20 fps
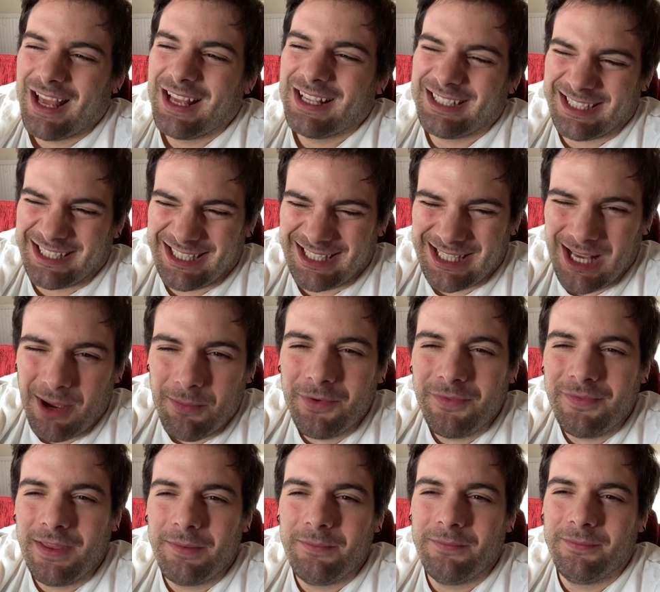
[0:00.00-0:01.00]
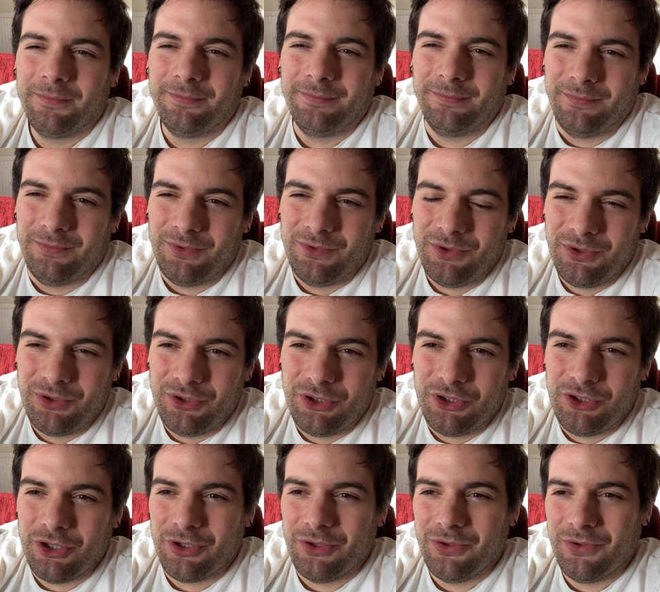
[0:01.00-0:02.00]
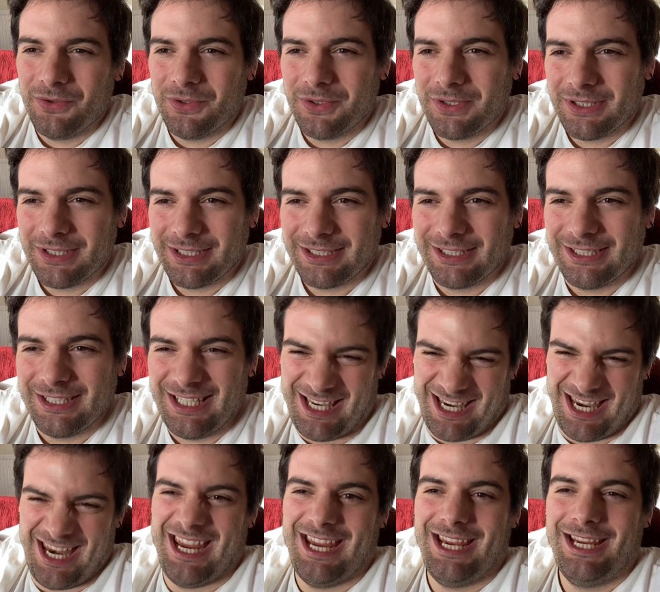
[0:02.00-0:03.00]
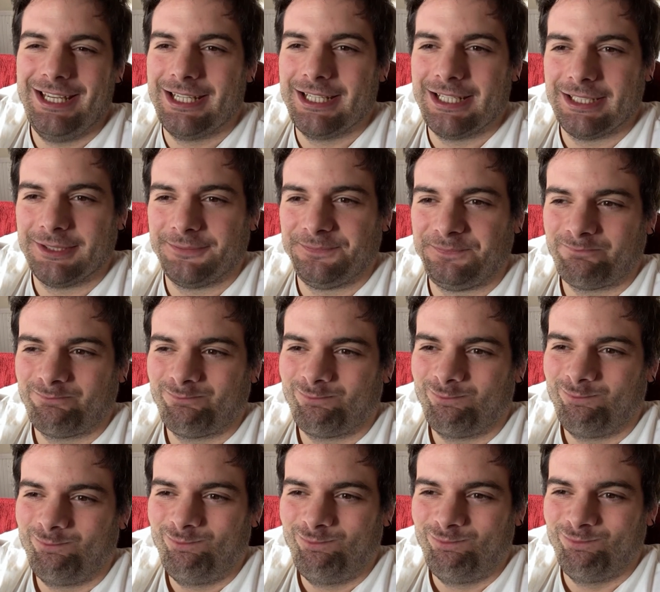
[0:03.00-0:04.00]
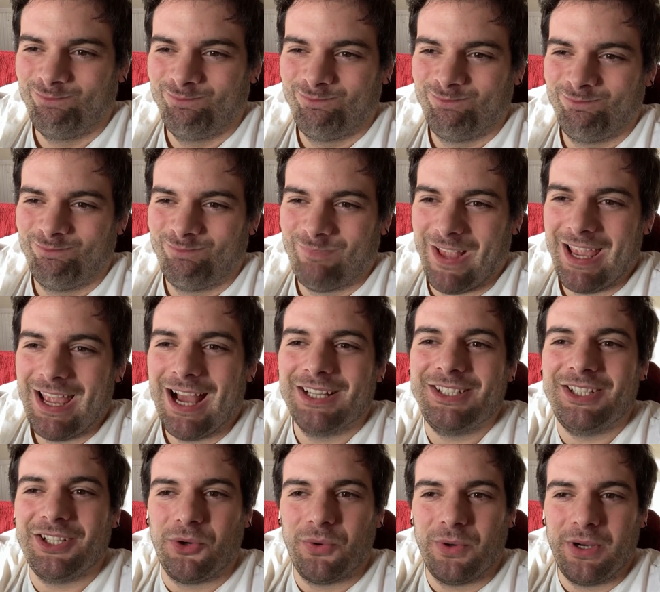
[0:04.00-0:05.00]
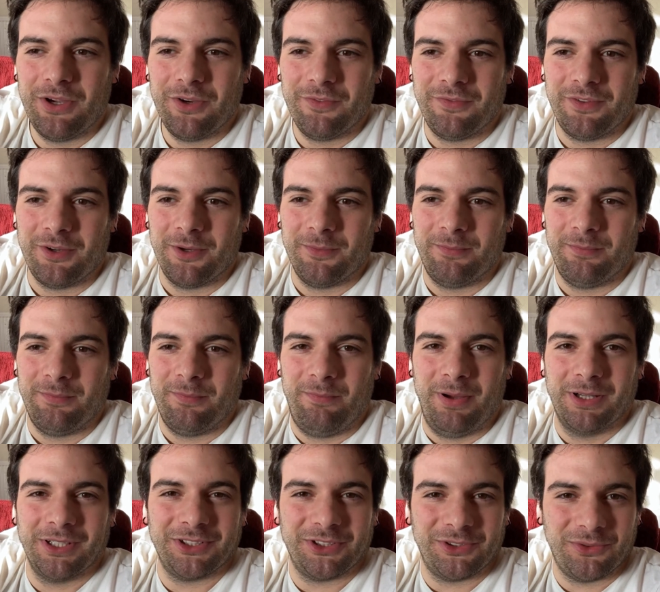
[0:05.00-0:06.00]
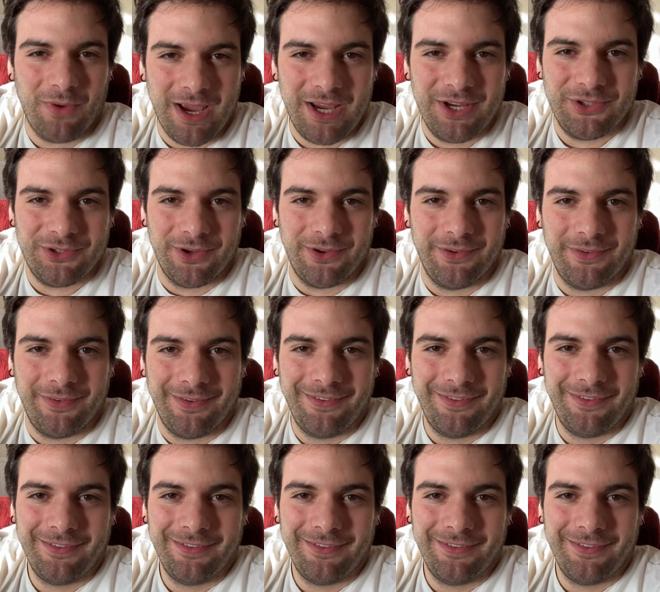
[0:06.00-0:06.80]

Some of them do need a degree of uh, persuasion.